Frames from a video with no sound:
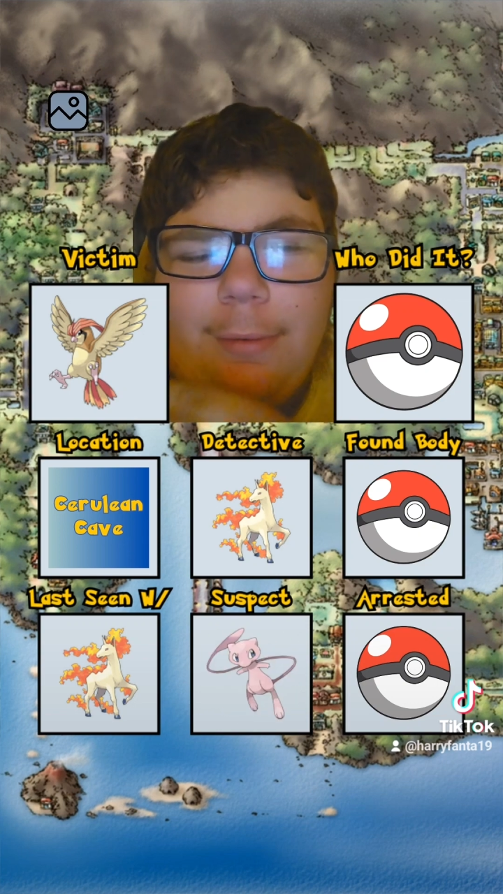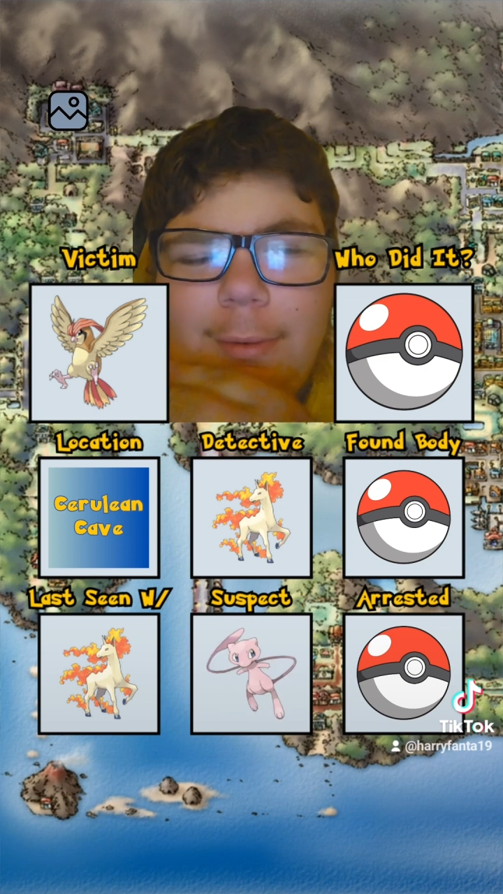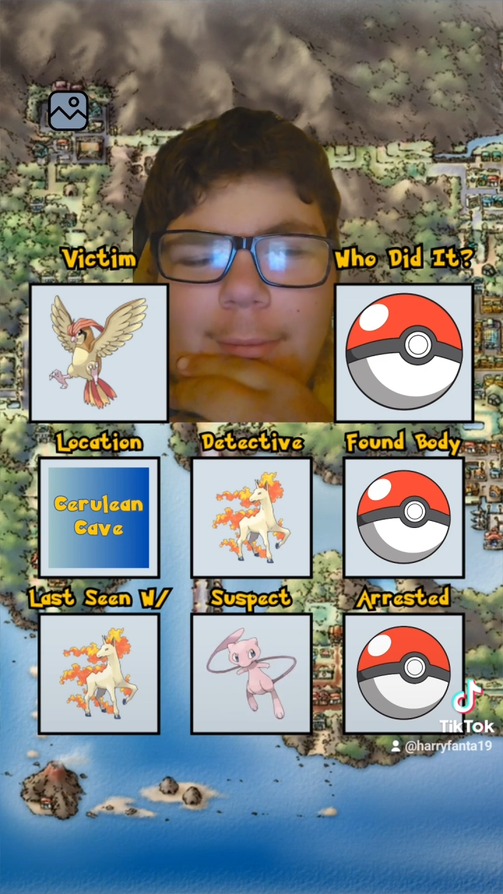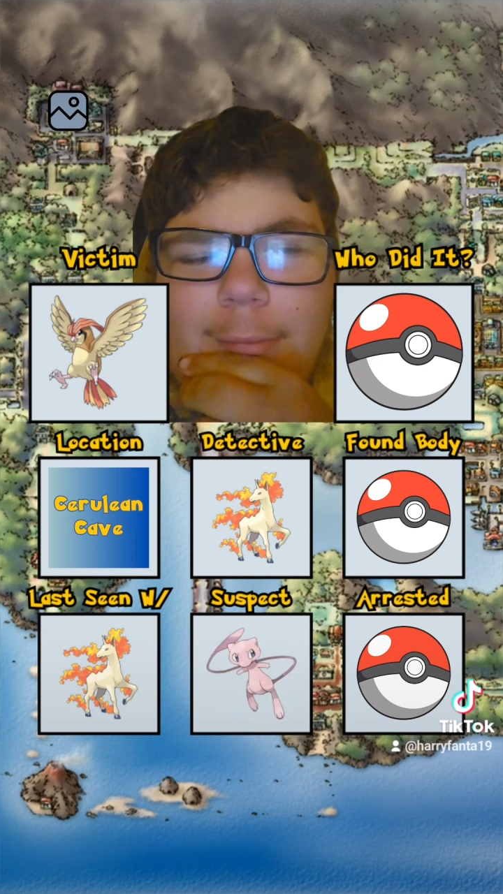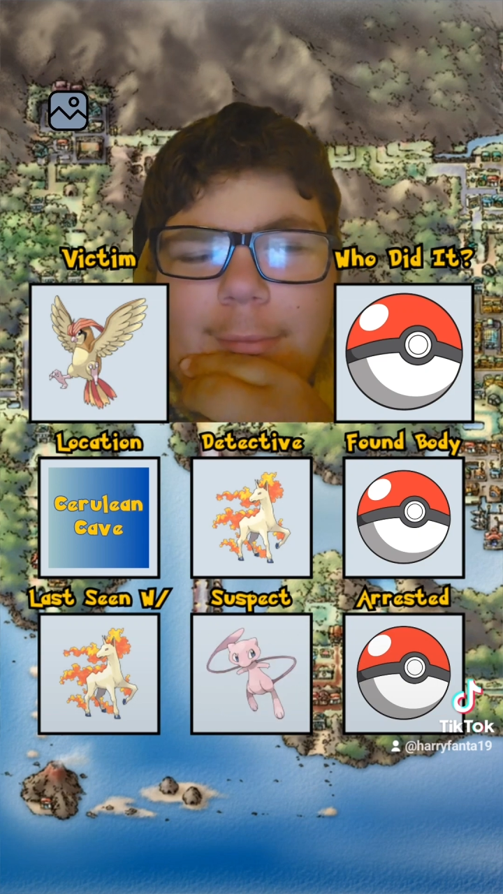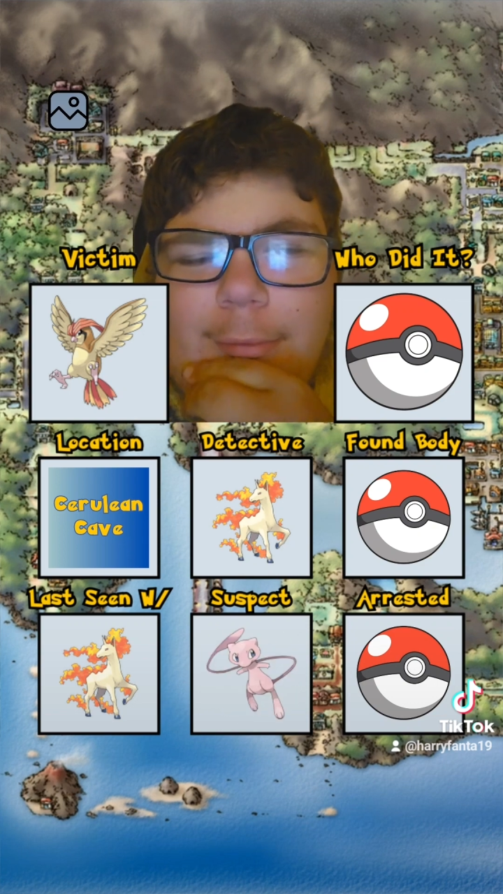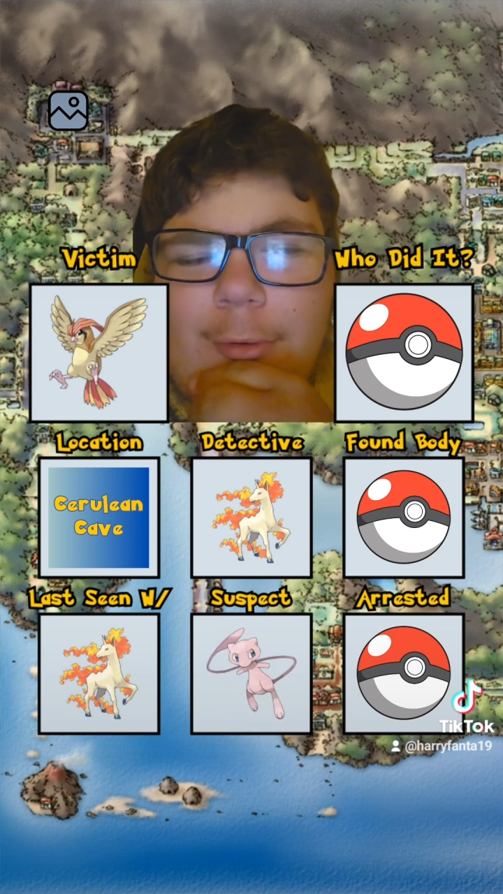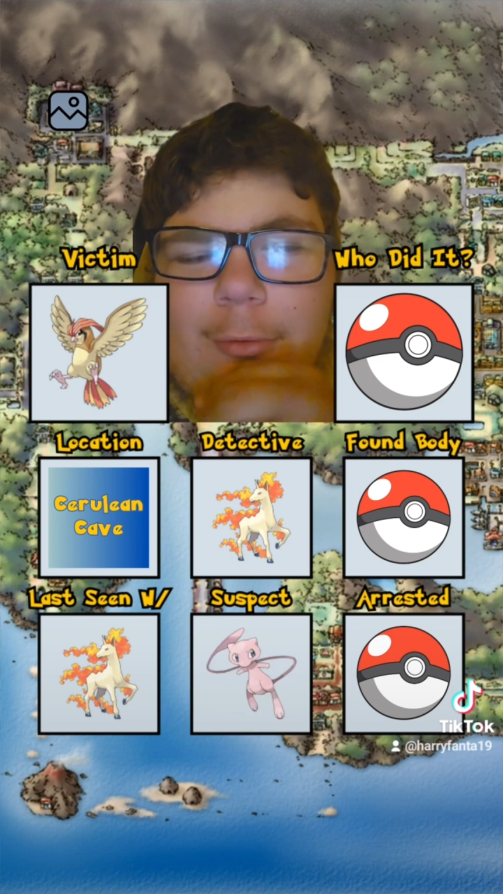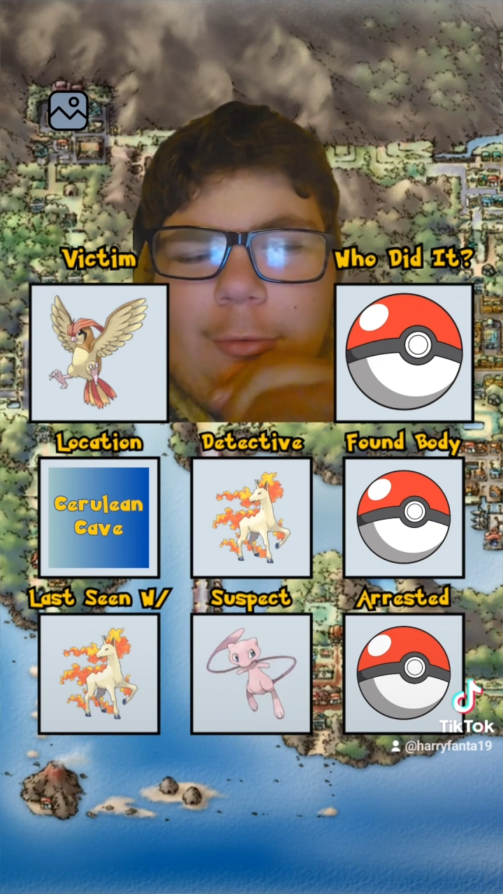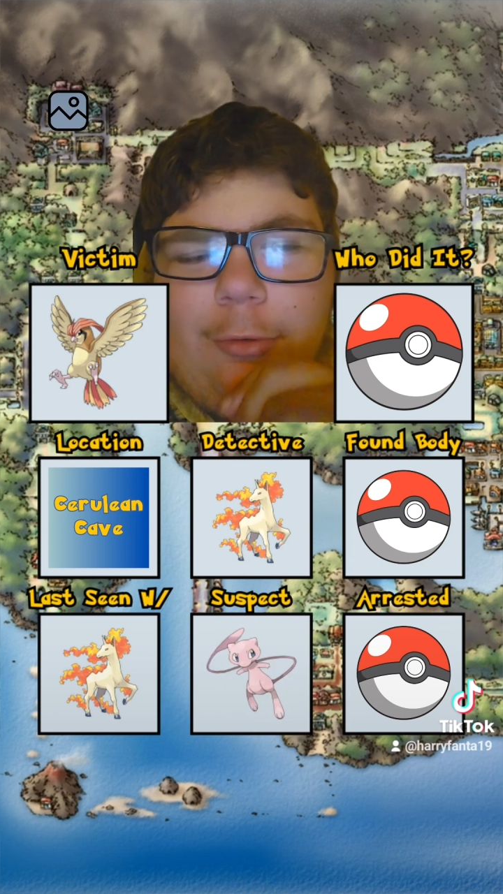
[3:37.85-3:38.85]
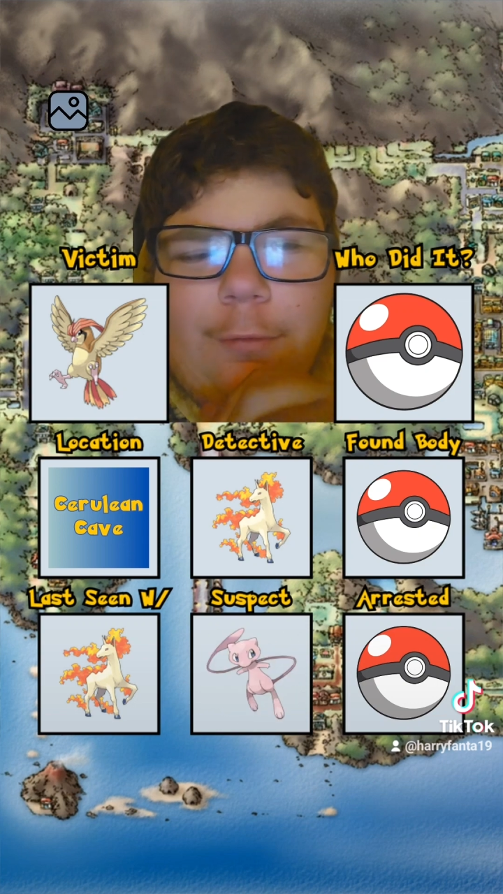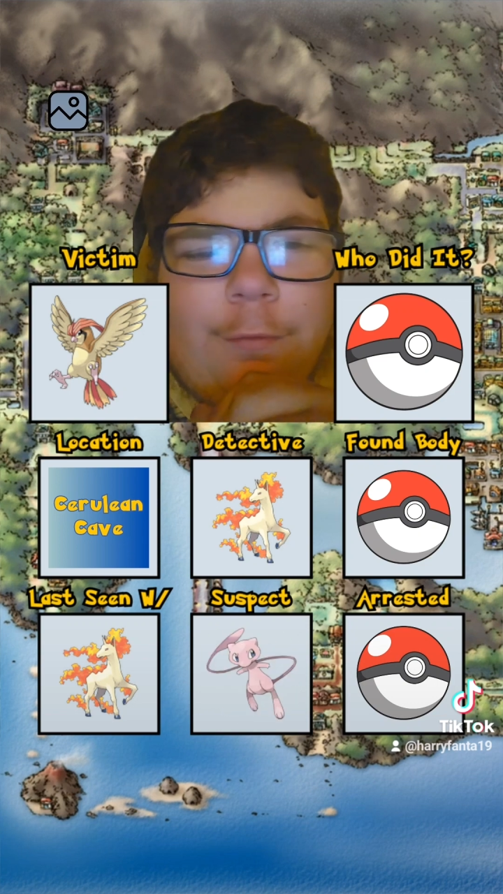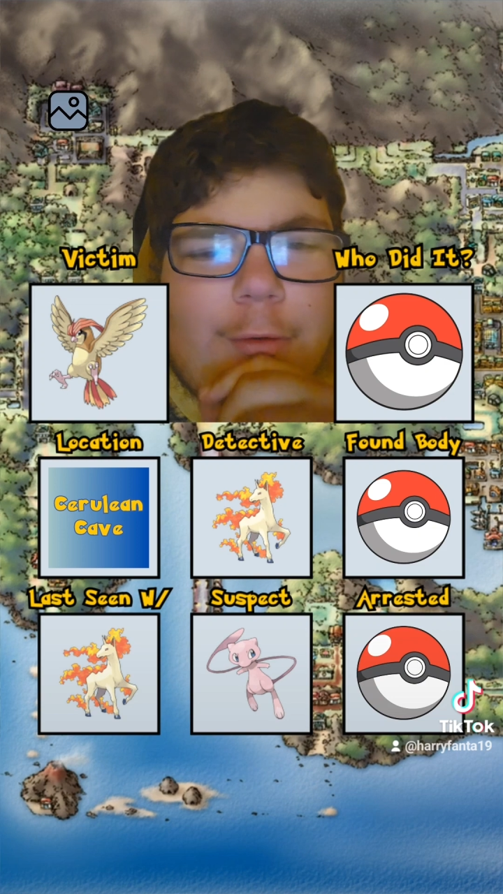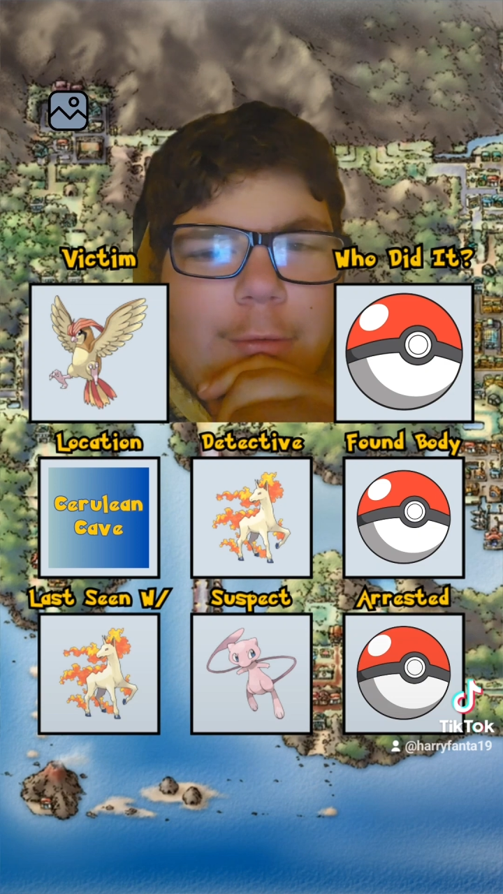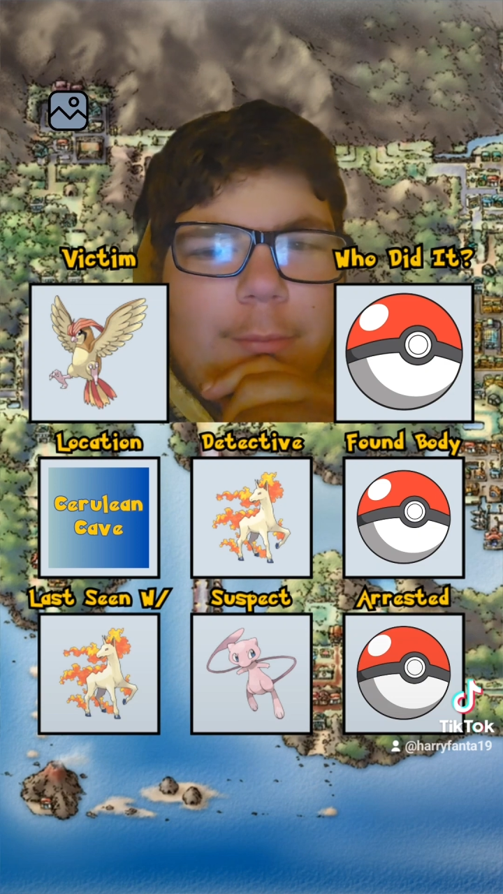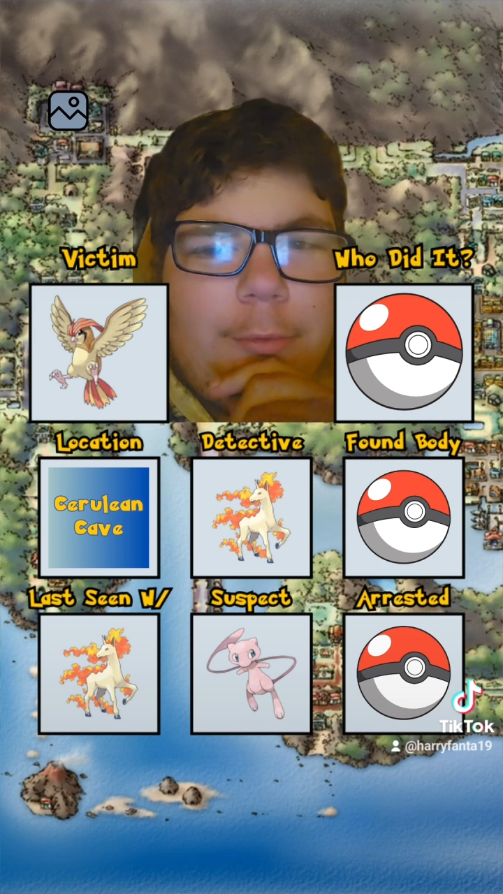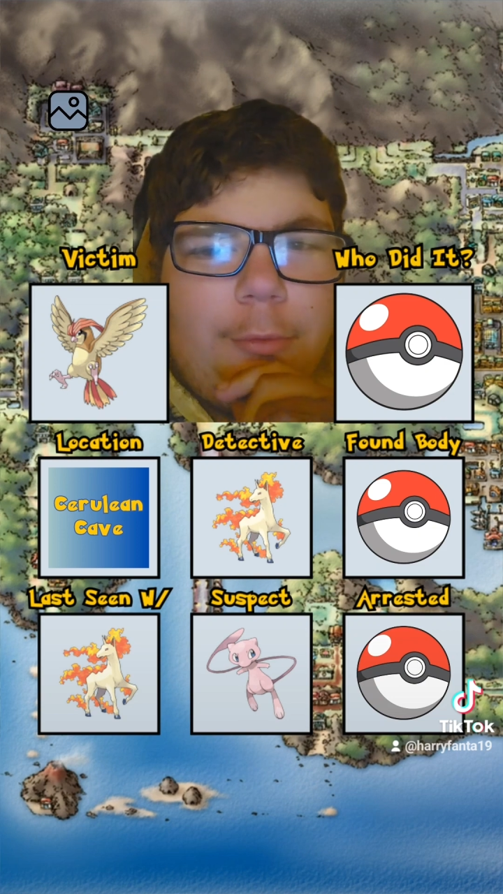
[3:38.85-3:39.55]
Uh, no, you're not a victim.